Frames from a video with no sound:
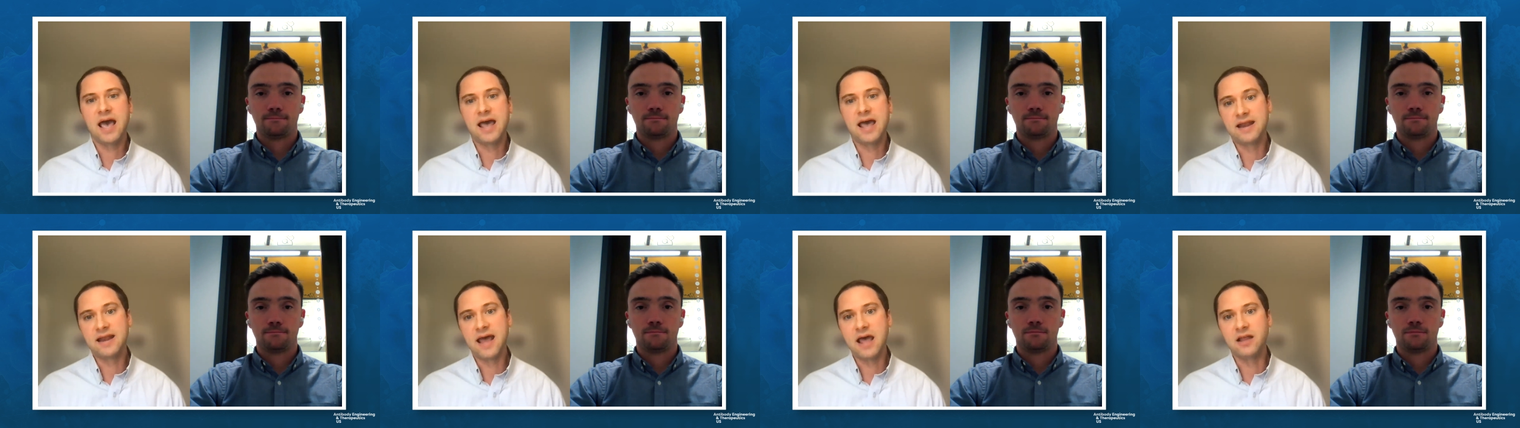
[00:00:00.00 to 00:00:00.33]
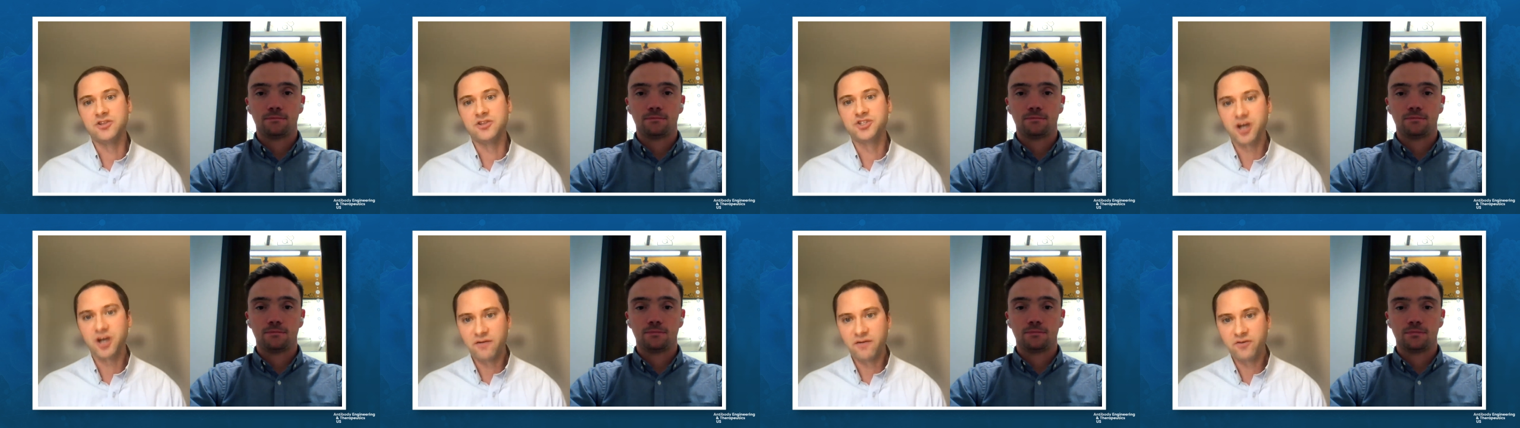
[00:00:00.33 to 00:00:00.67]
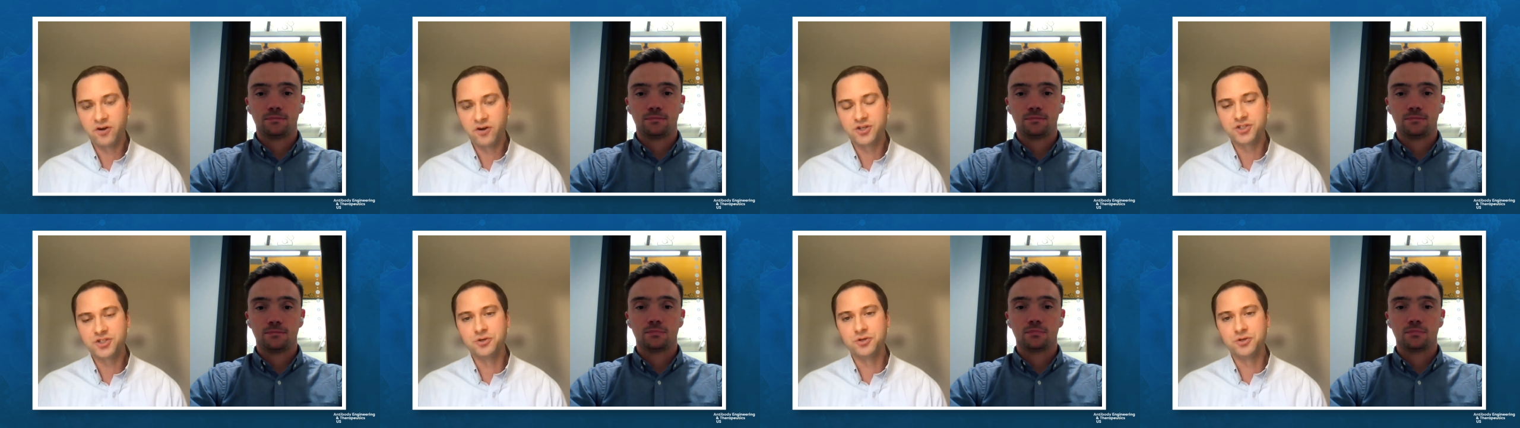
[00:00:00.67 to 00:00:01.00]
Speaker 1: end to end
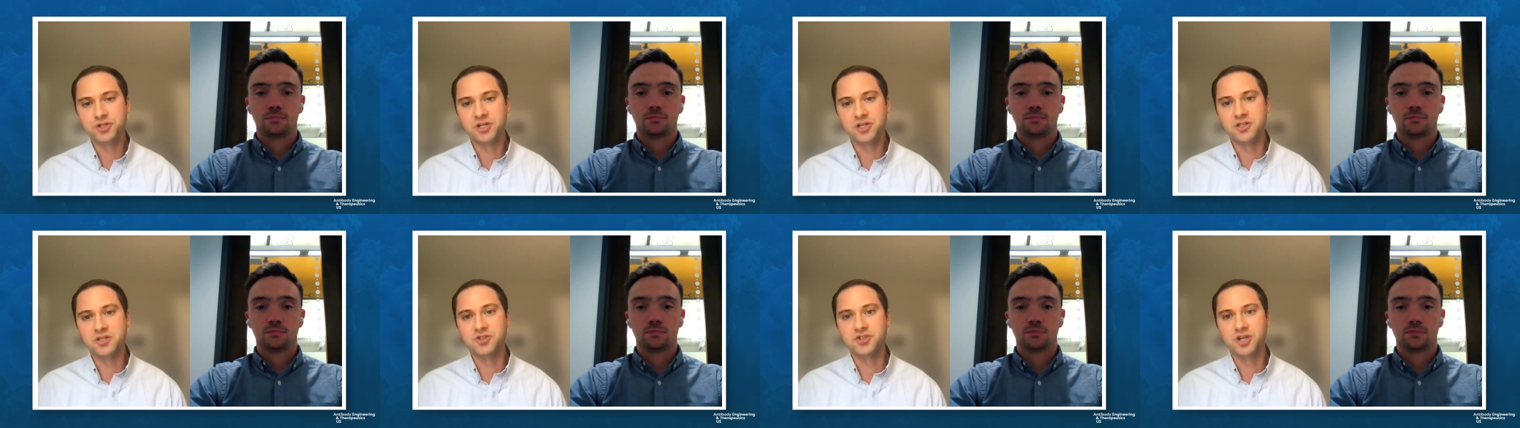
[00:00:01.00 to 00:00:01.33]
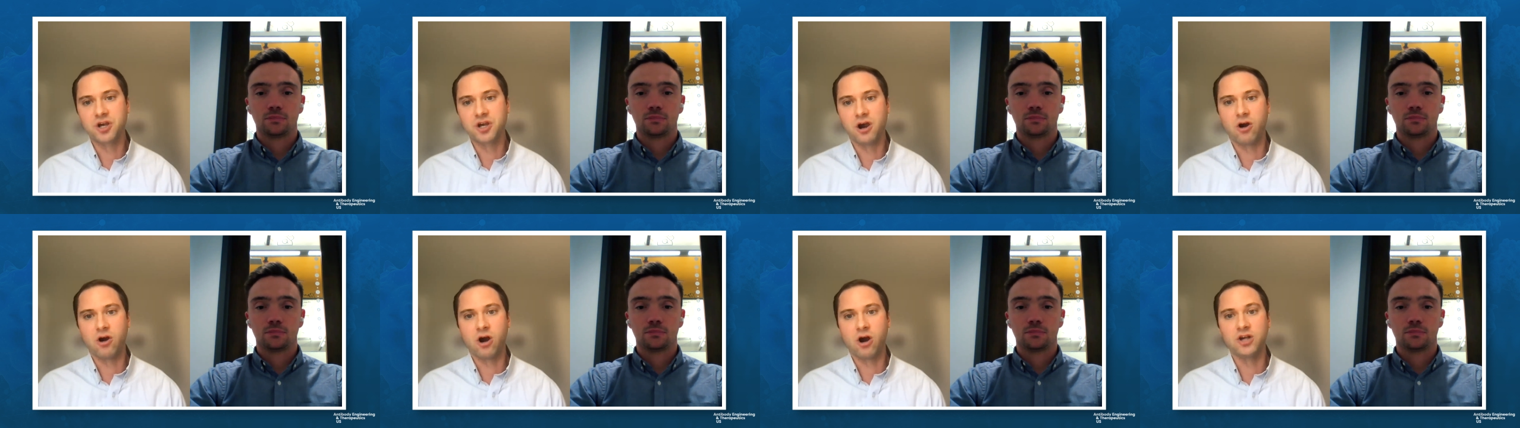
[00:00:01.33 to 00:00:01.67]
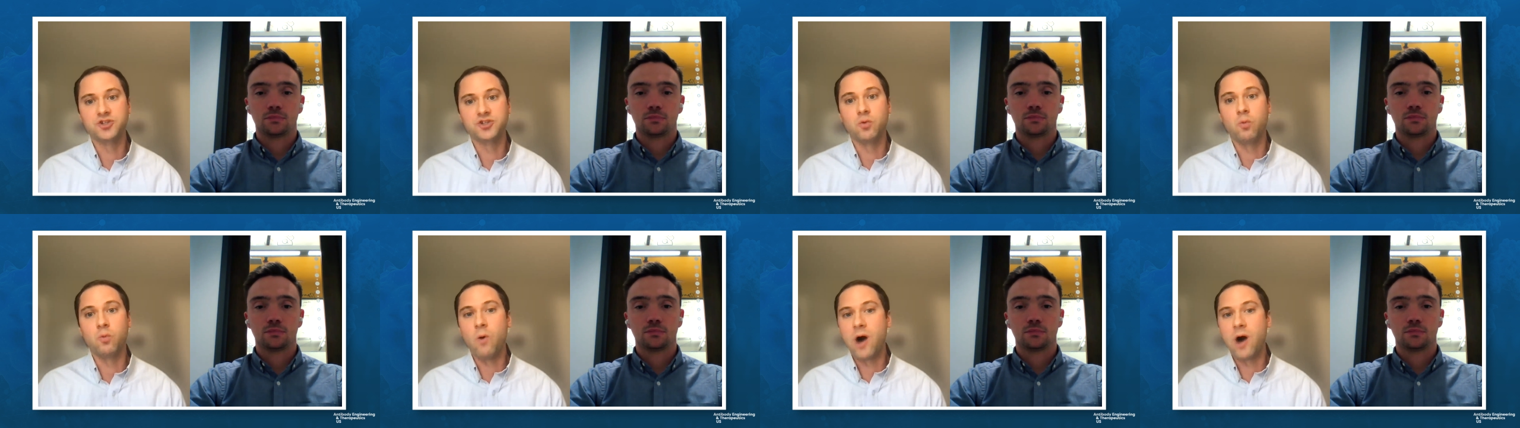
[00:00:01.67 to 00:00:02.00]
software solutions
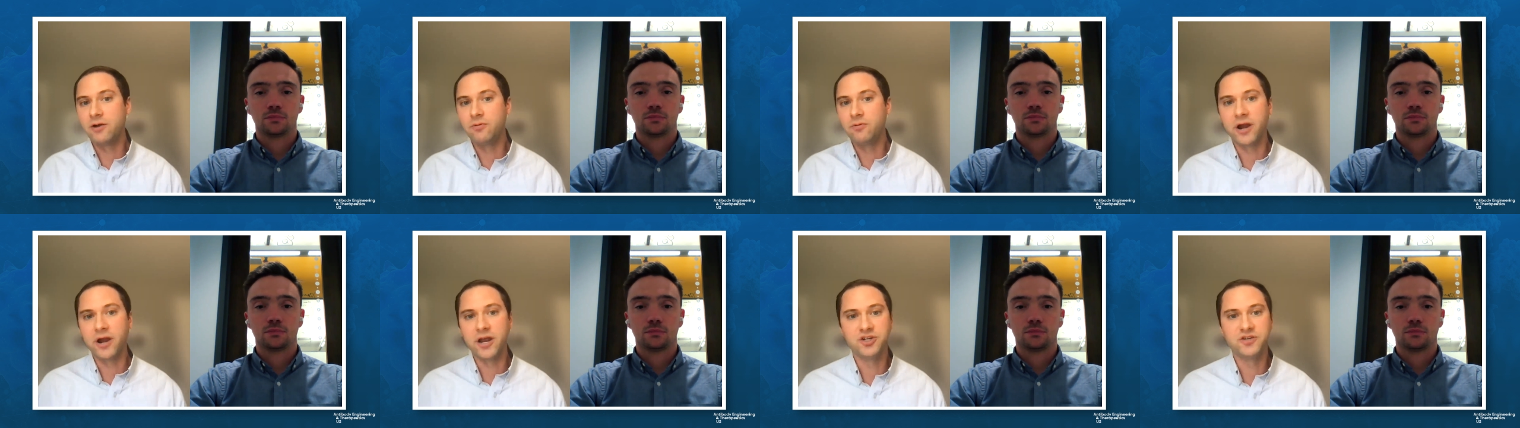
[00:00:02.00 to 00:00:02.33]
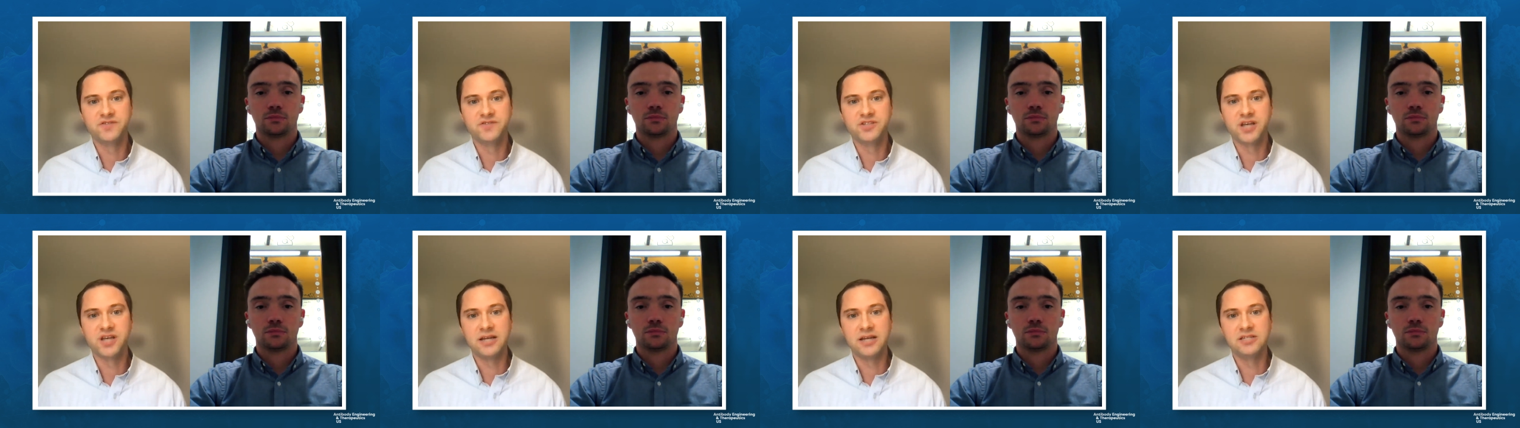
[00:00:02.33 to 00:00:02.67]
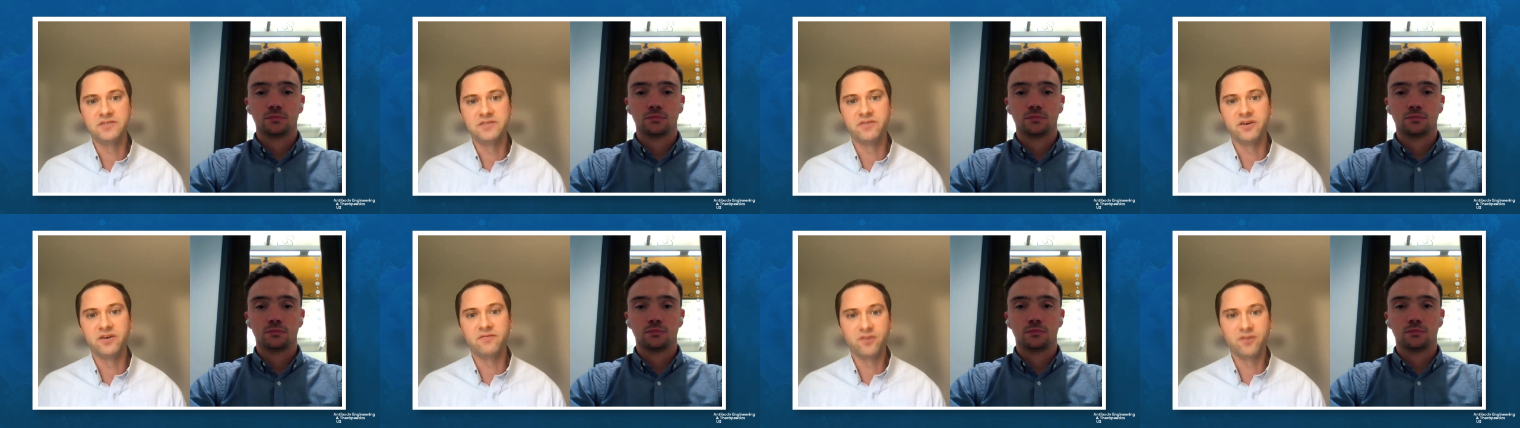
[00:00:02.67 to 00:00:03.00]
across a wide range of
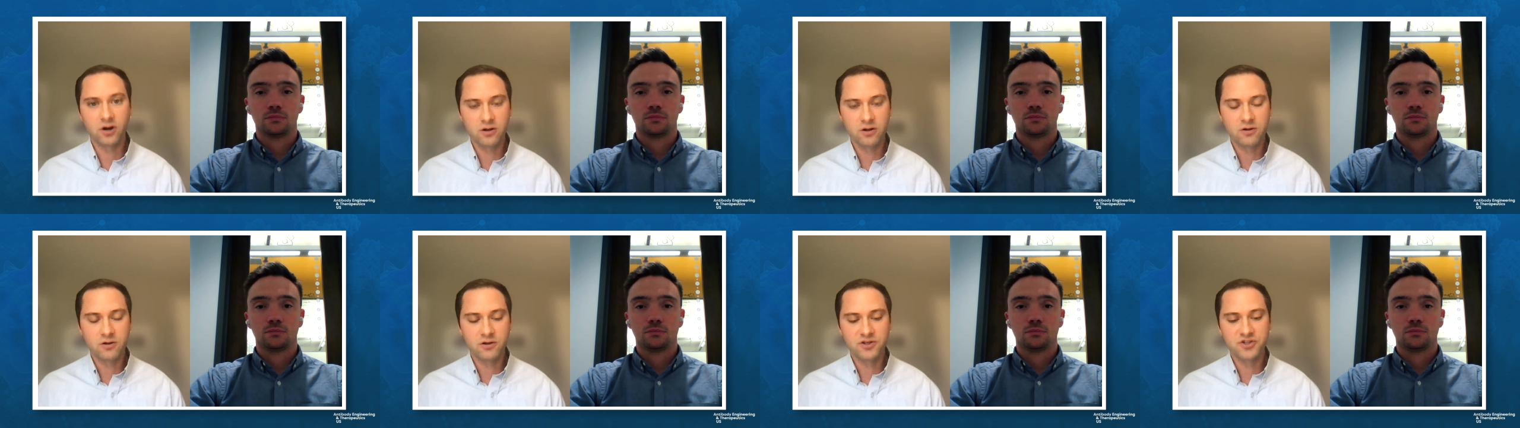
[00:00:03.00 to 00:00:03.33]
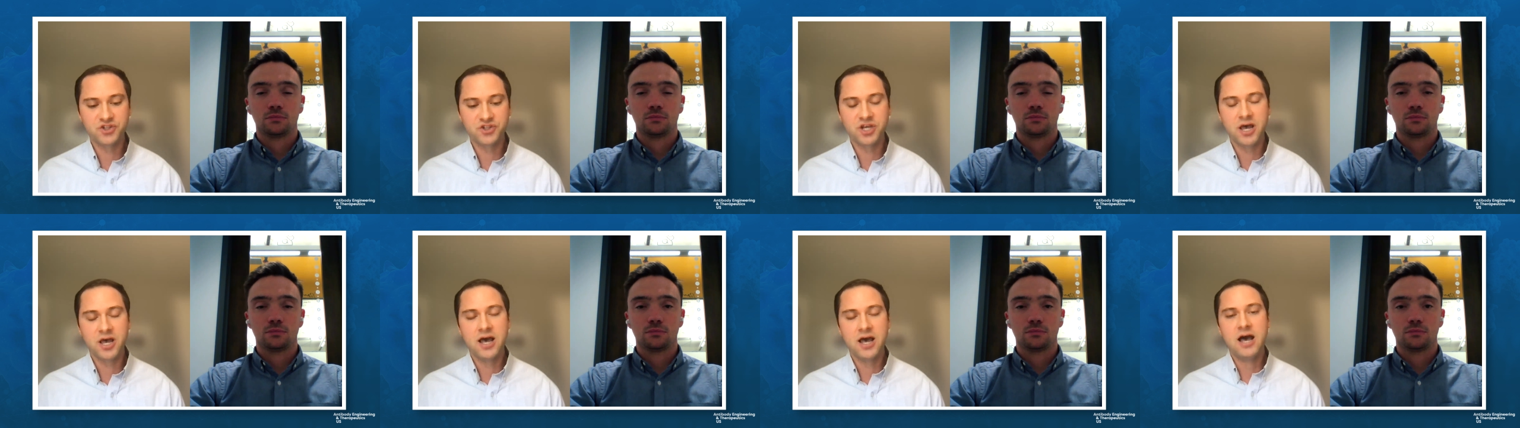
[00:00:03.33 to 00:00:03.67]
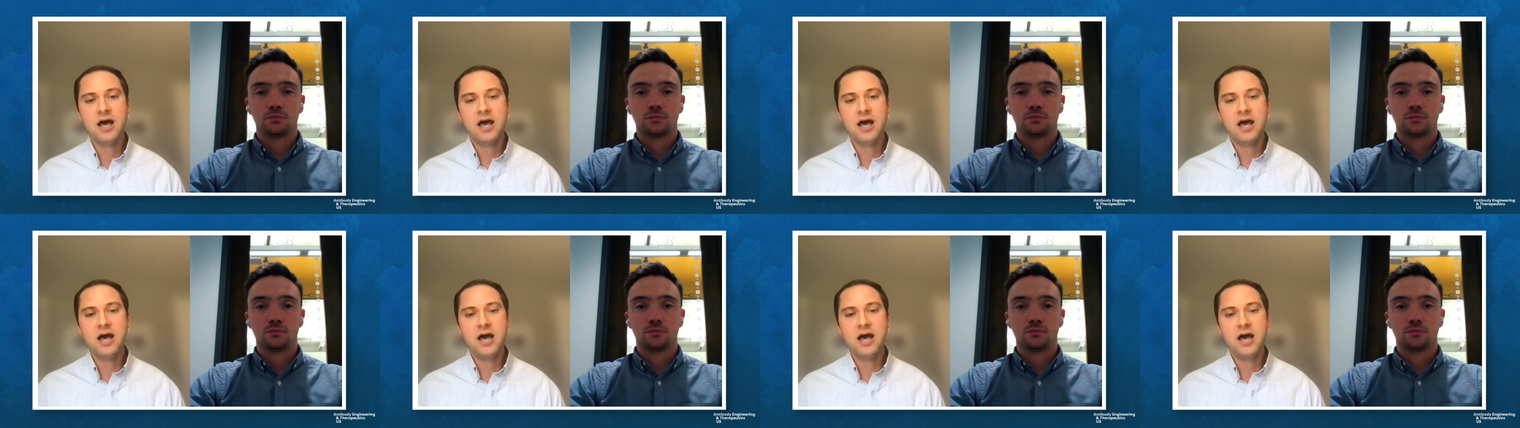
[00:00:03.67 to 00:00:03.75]
scientific verticals